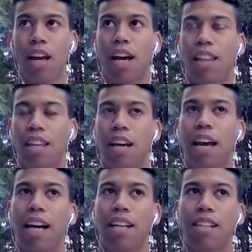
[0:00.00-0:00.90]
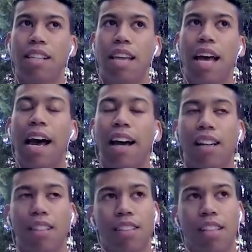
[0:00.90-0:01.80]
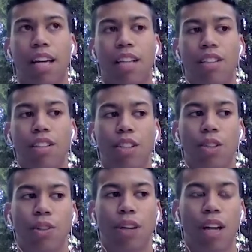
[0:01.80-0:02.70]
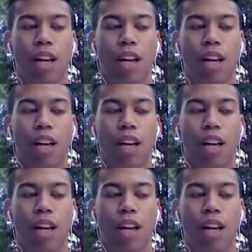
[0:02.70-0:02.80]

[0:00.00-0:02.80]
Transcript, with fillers: i think as acts get to